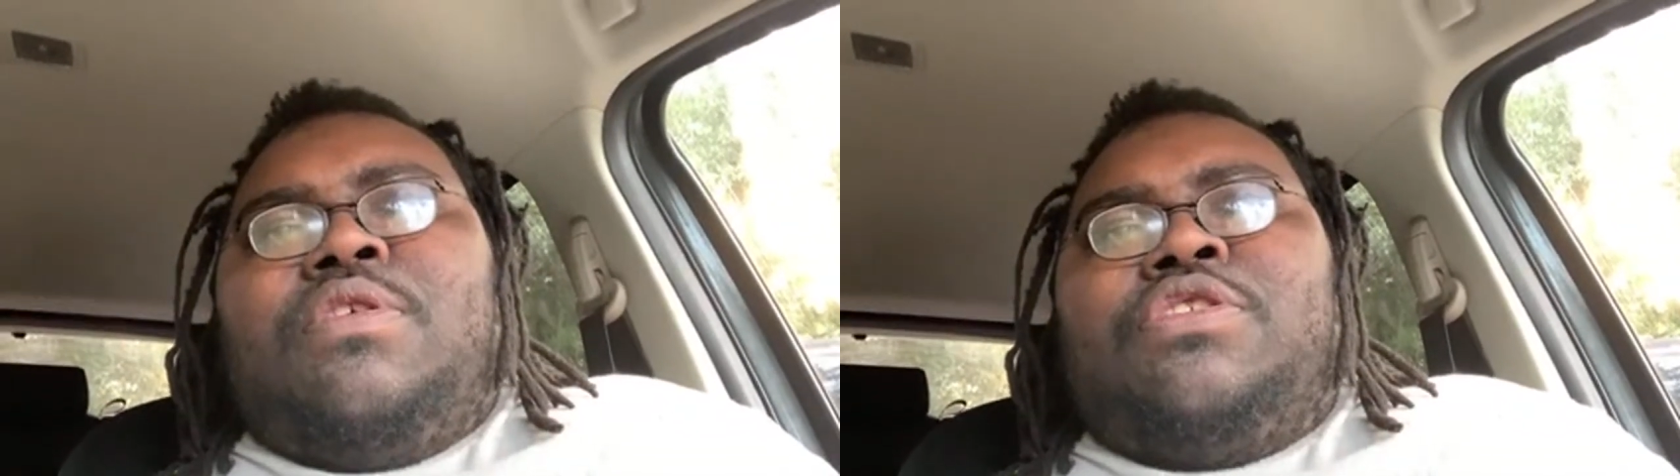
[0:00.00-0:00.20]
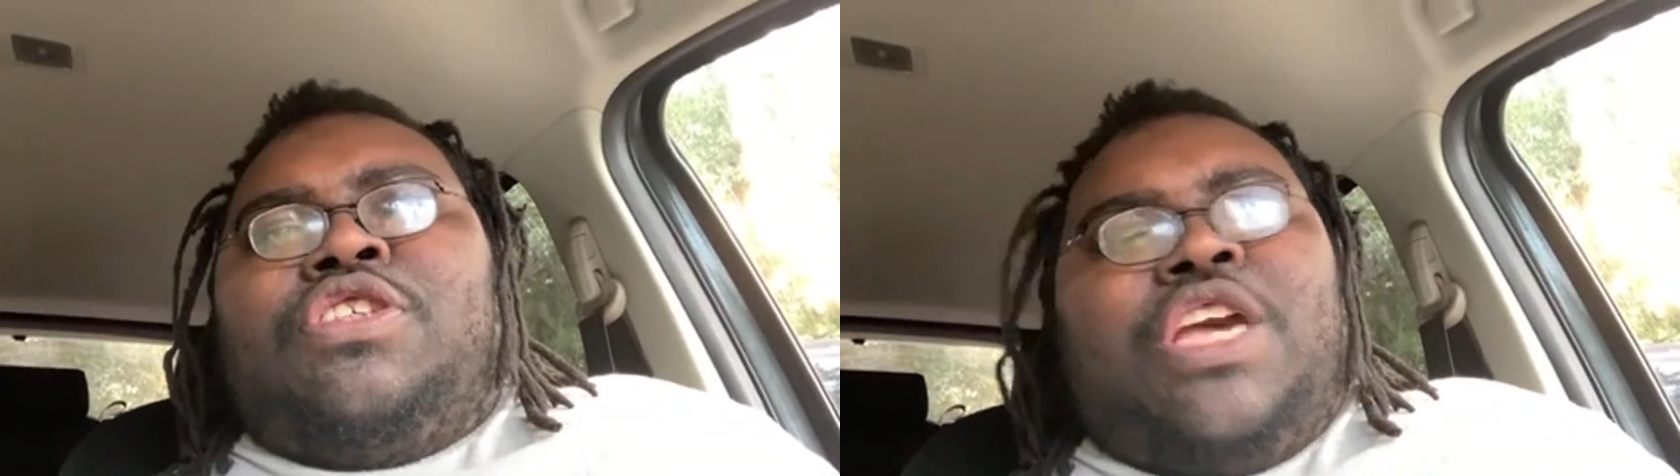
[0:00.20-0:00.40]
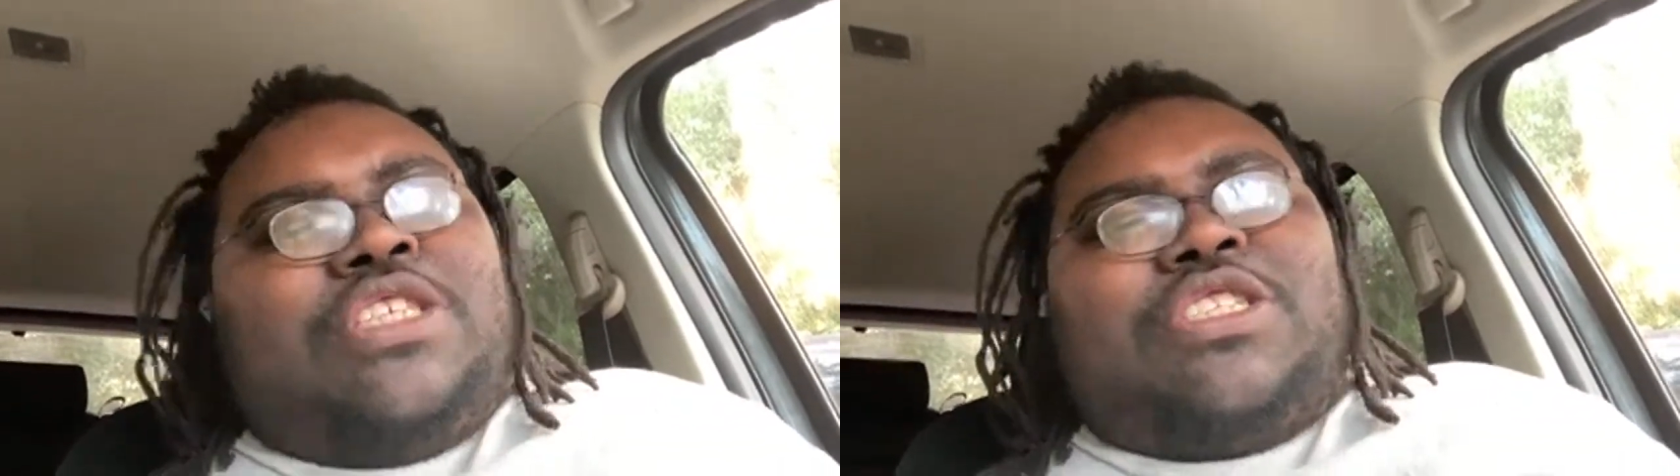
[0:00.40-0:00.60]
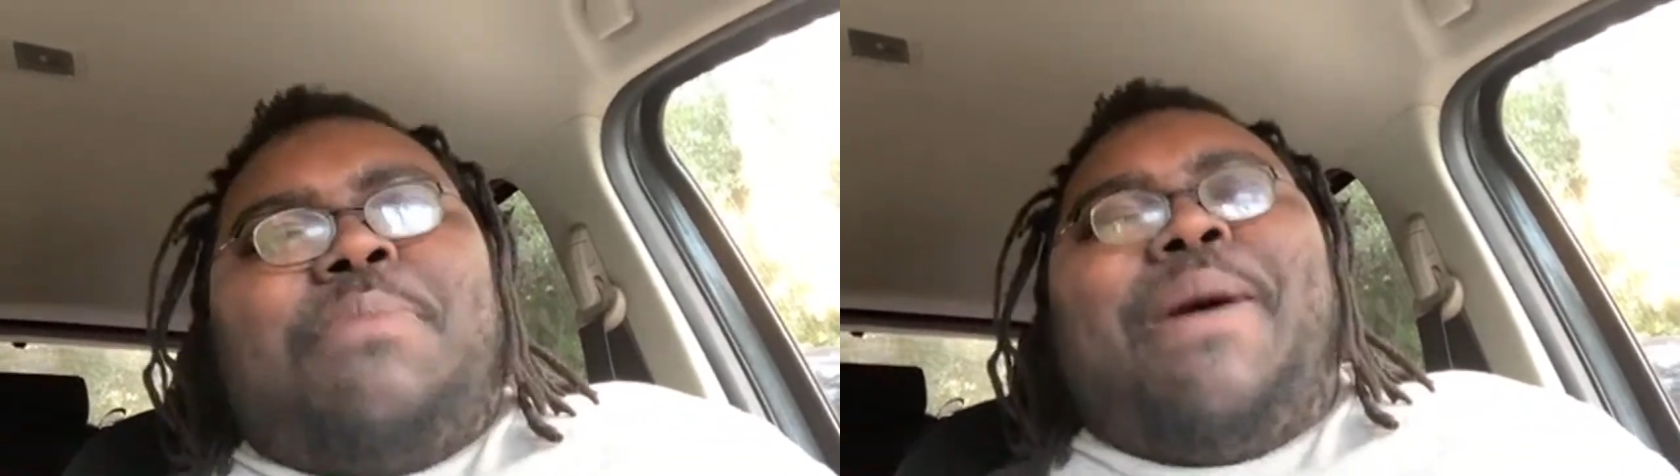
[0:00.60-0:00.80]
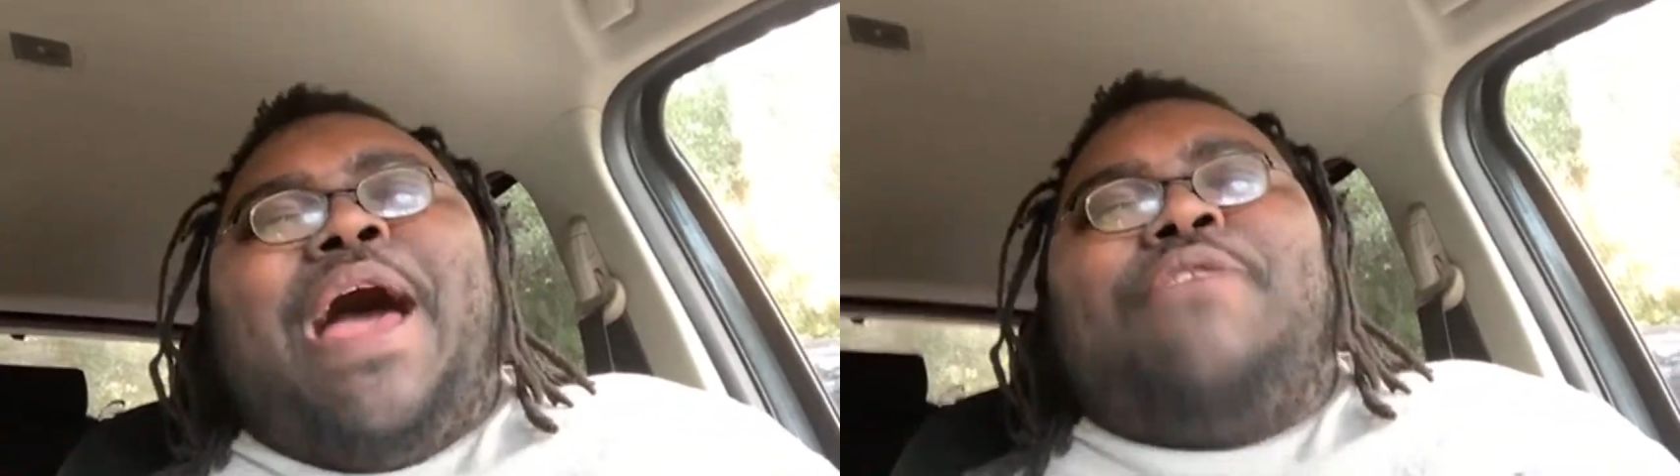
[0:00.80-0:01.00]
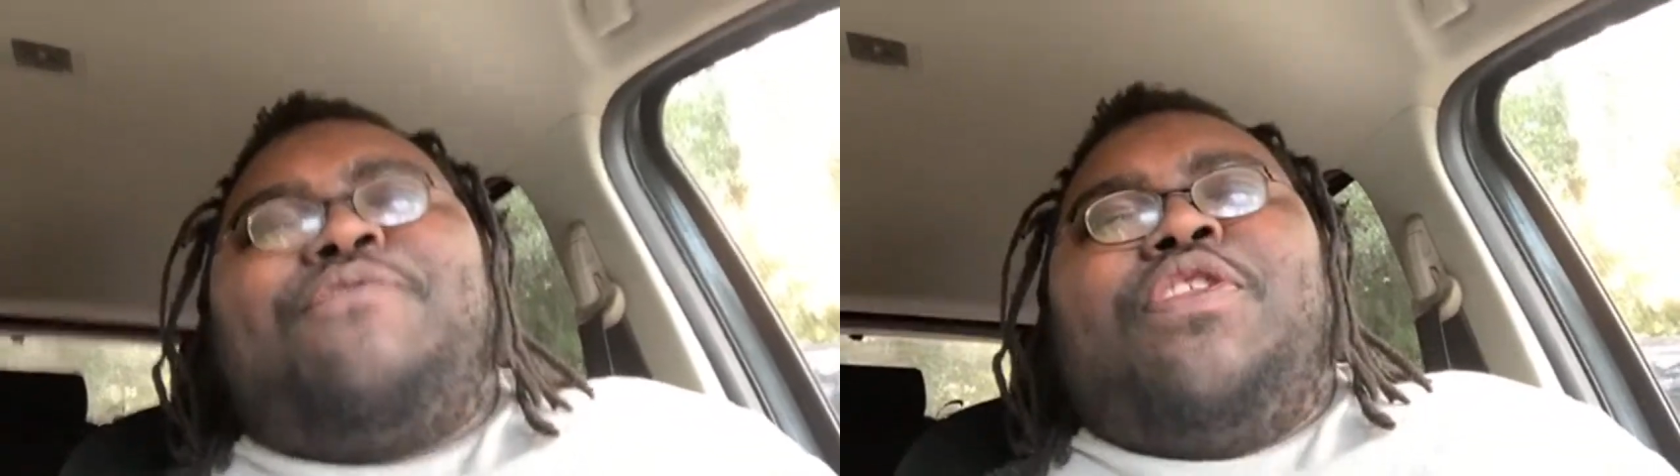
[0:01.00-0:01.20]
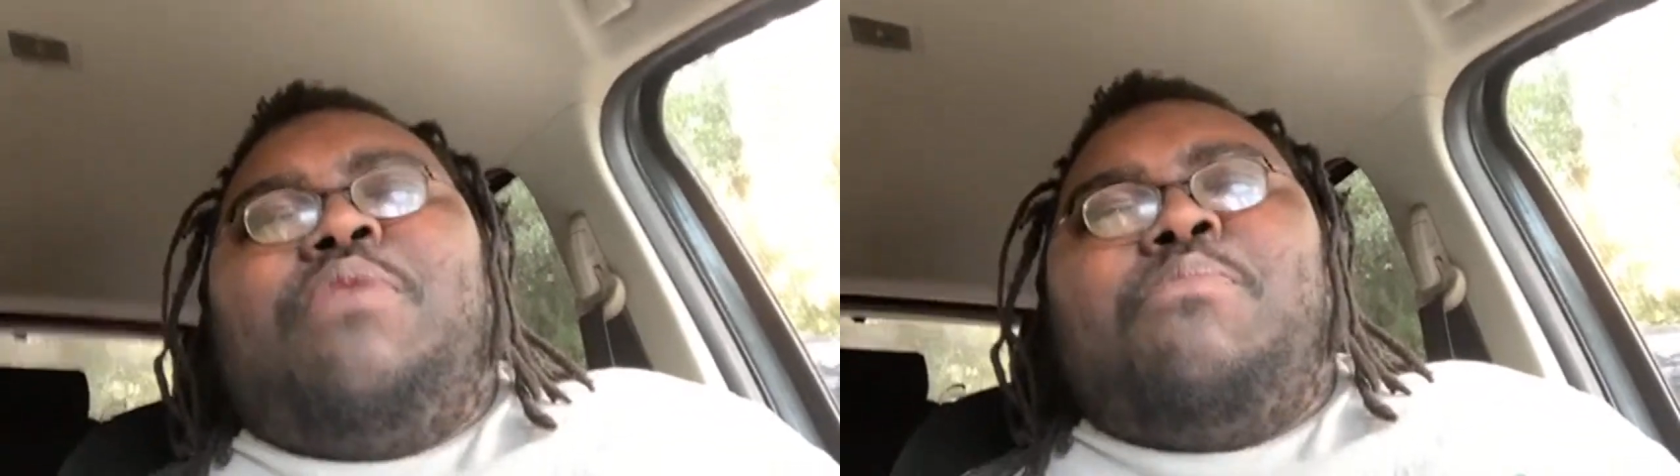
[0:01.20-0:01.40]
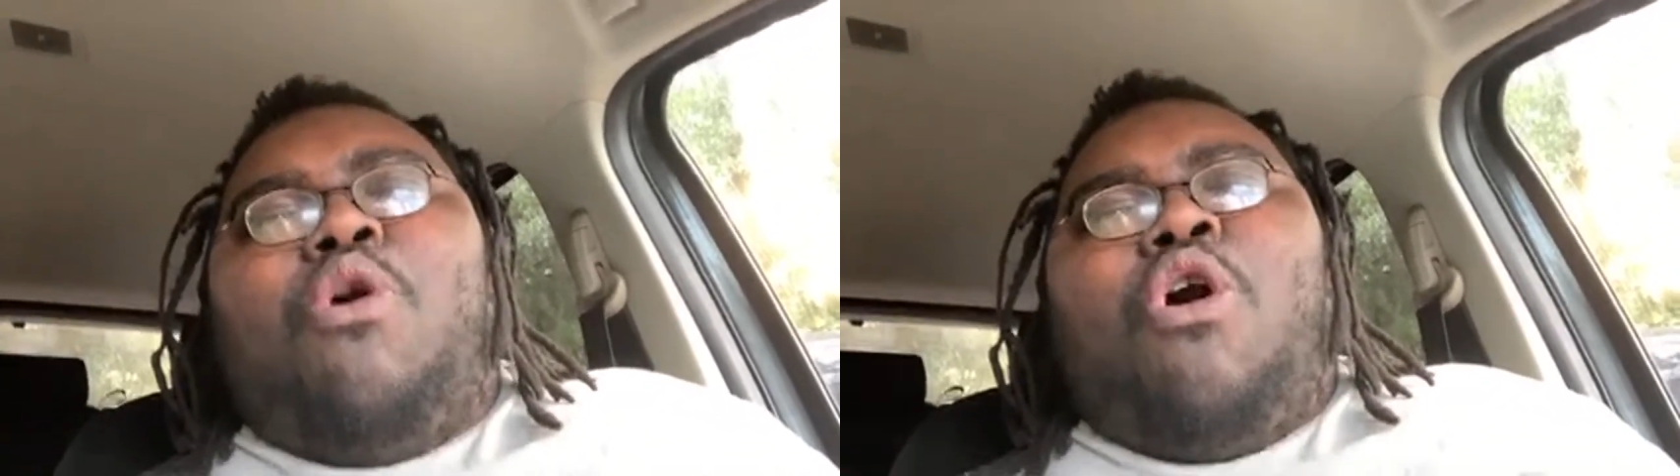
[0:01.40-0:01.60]
Let's get somebody from
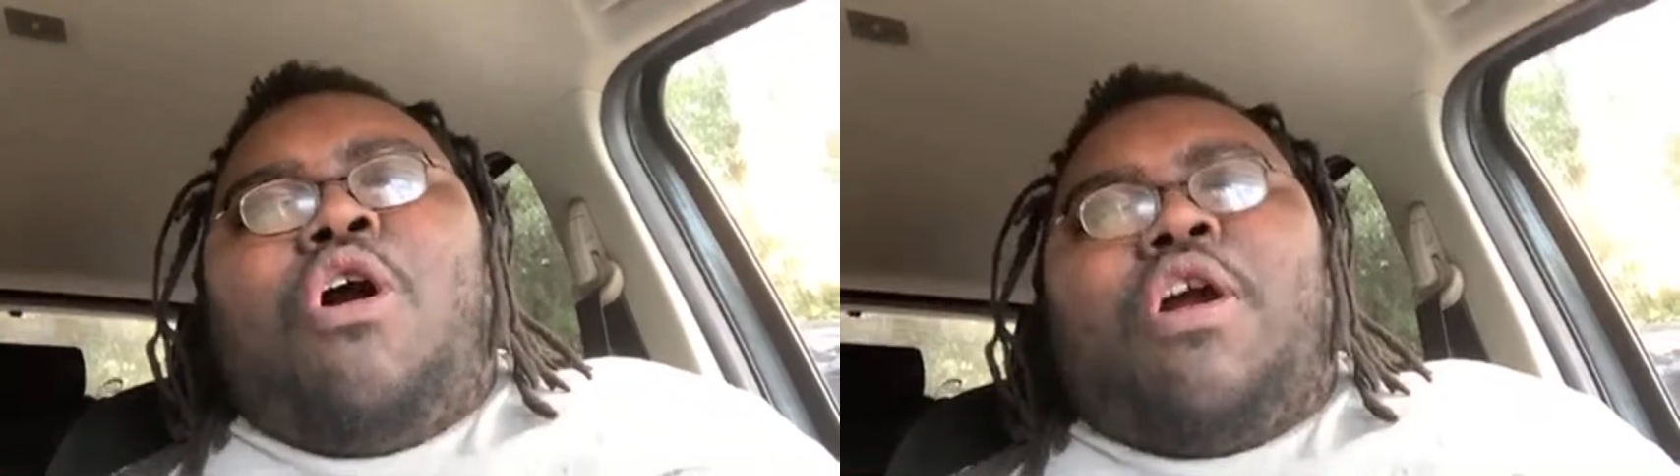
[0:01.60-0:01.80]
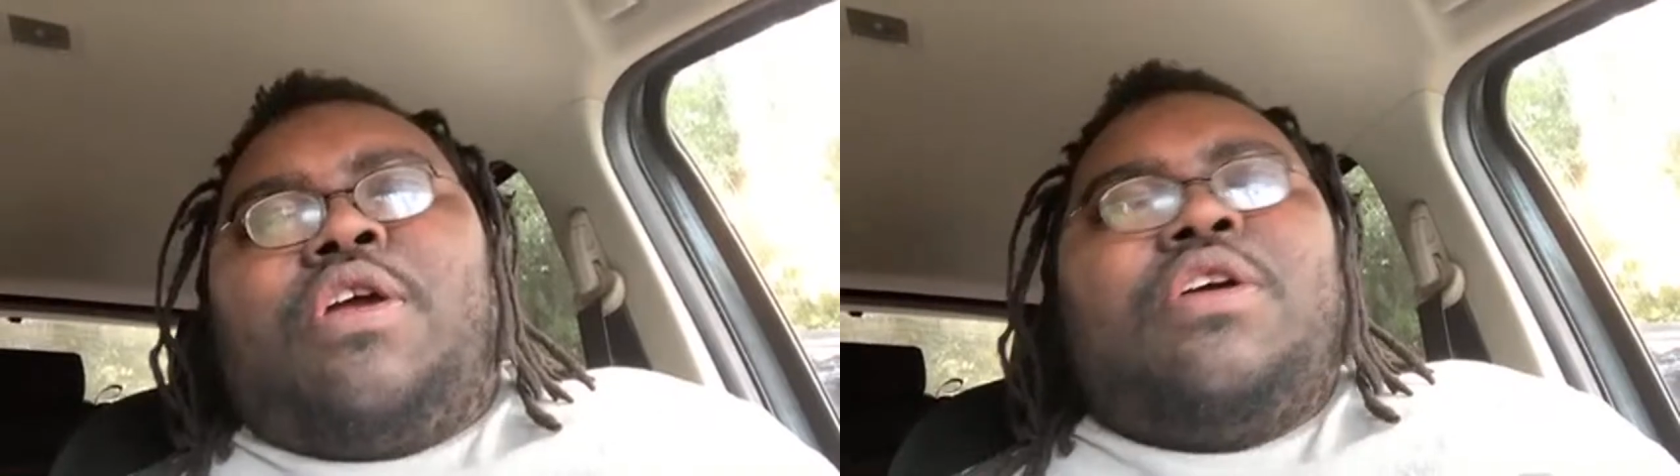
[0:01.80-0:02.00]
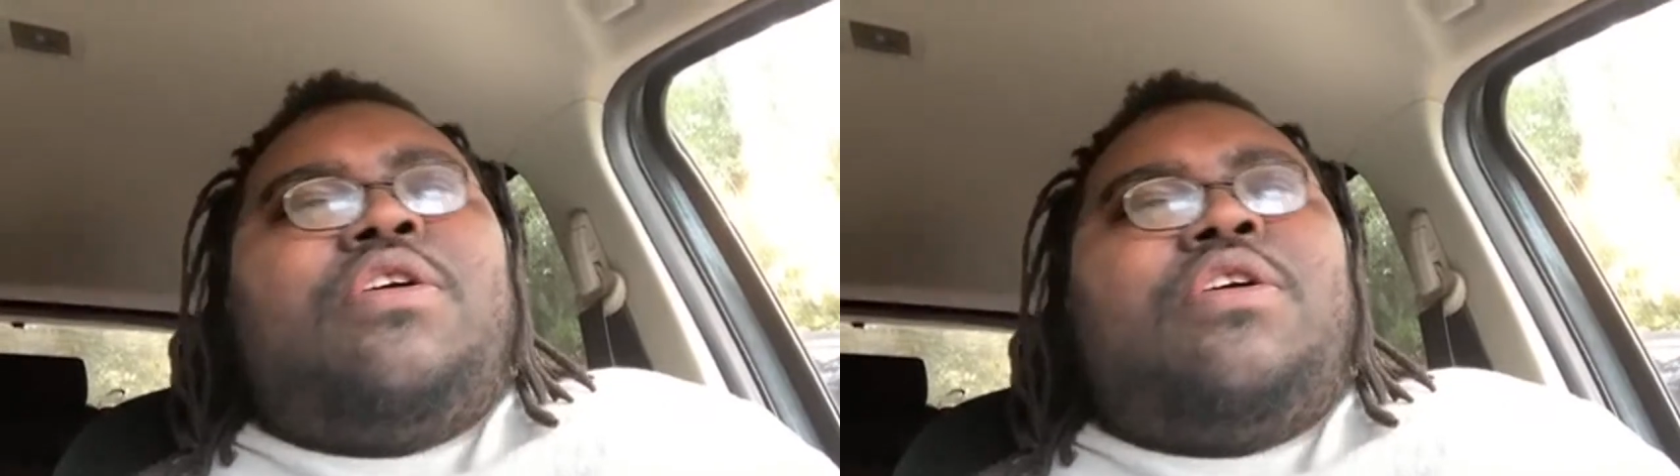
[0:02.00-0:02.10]
the morgue